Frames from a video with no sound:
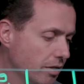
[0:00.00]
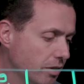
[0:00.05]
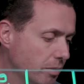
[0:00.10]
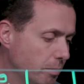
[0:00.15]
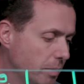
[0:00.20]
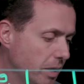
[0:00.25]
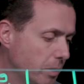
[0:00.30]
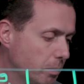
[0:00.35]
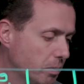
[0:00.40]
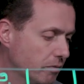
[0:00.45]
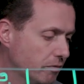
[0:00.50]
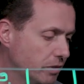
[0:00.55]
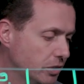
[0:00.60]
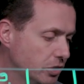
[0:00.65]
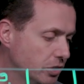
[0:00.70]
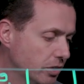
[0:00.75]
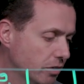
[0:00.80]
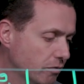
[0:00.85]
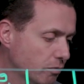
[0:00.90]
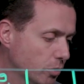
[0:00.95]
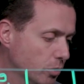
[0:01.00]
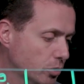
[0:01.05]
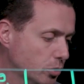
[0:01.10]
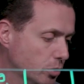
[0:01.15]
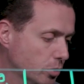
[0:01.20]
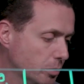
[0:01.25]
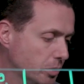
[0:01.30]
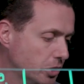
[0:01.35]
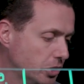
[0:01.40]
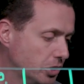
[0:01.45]
that make provisioning
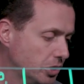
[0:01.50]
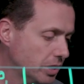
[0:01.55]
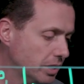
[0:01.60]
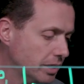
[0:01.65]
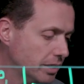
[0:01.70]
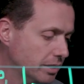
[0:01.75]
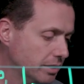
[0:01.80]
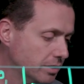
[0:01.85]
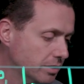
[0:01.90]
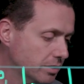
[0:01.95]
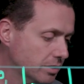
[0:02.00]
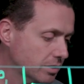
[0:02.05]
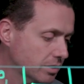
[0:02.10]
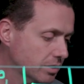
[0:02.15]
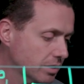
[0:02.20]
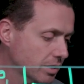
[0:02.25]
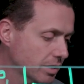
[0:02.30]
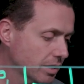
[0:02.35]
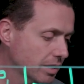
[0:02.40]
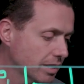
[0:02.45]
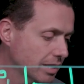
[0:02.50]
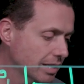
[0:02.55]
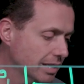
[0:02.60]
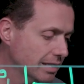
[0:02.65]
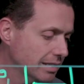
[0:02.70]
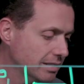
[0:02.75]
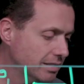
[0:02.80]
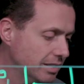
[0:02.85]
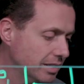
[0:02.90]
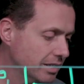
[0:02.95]
virtual machines,
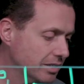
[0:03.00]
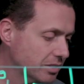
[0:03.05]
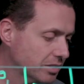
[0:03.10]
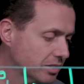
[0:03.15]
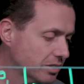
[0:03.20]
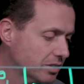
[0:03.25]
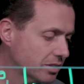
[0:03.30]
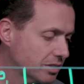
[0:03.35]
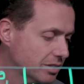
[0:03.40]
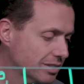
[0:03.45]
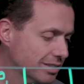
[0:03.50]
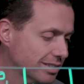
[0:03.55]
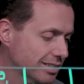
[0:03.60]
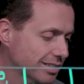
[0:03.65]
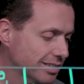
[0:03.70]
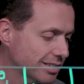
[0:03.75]
disks,